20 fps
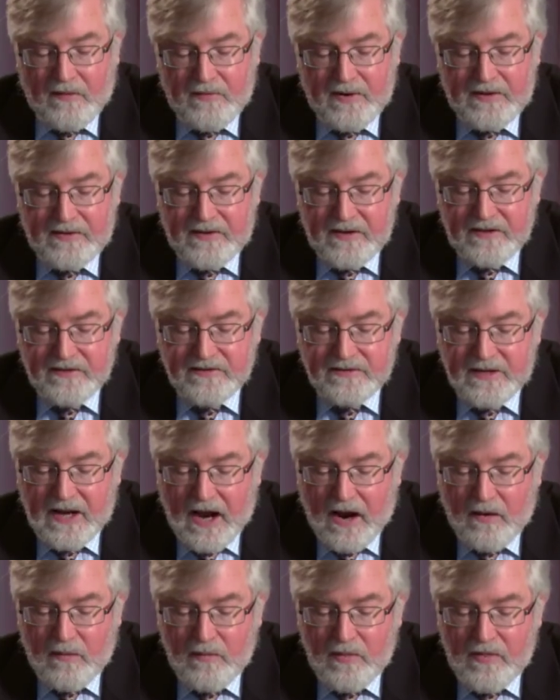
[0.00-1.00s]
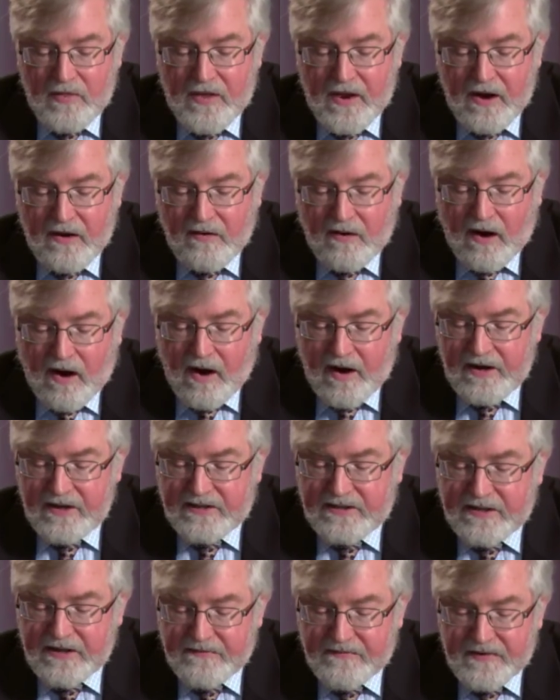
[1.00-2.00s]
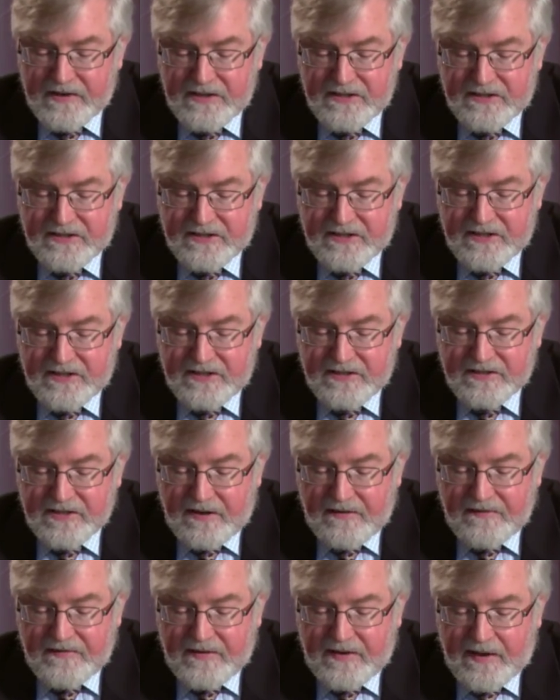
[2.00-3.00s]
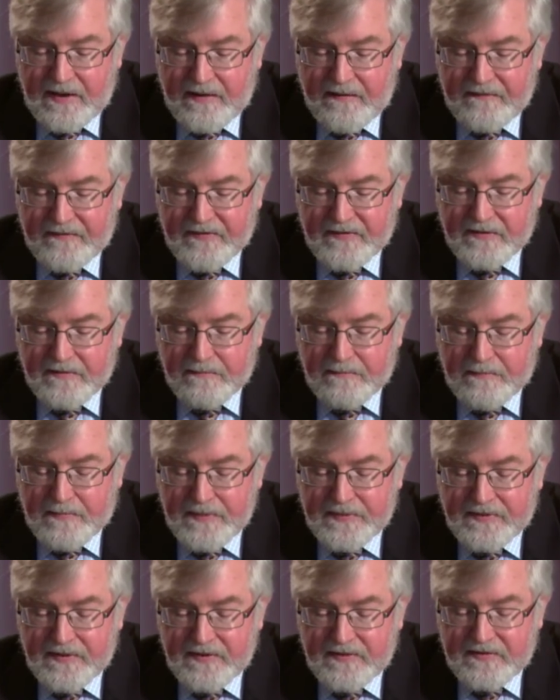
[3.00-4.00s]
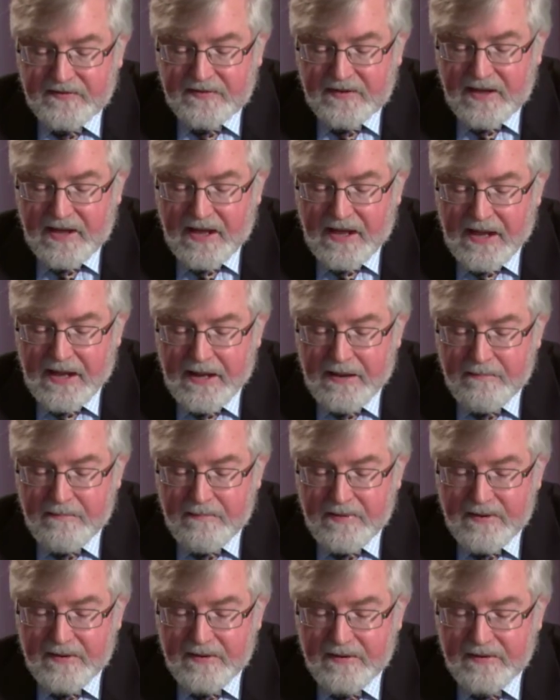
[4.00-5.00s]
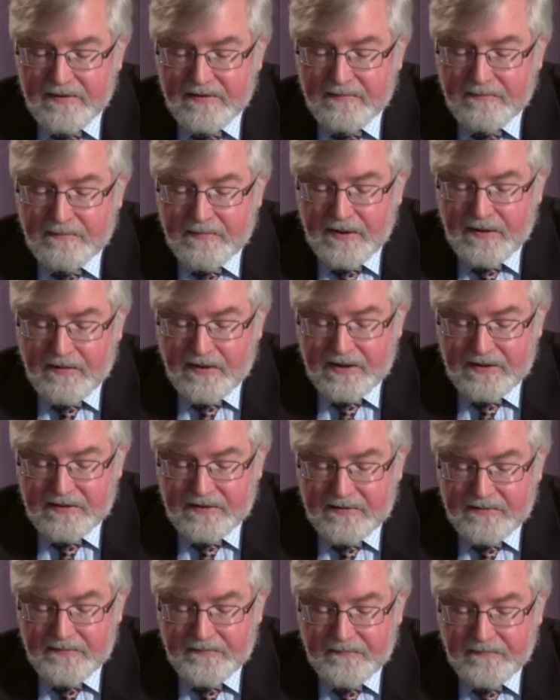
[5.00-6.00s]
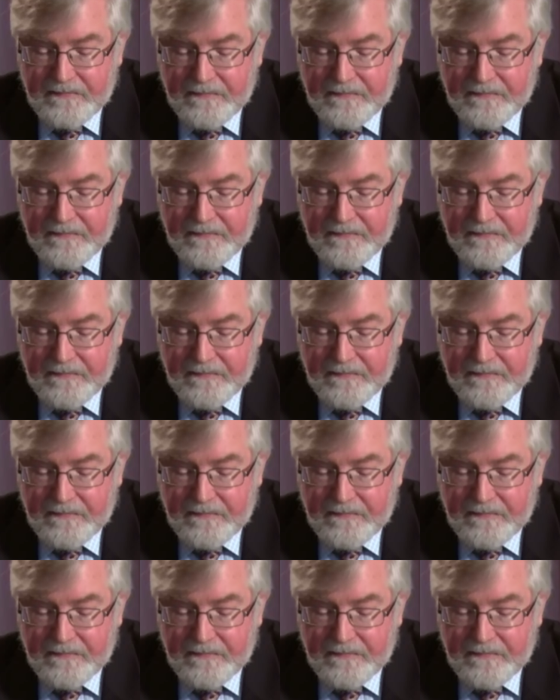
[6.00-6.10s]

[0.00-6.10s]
I'll read this. Now, there are differences of gifts, but the same Spirit.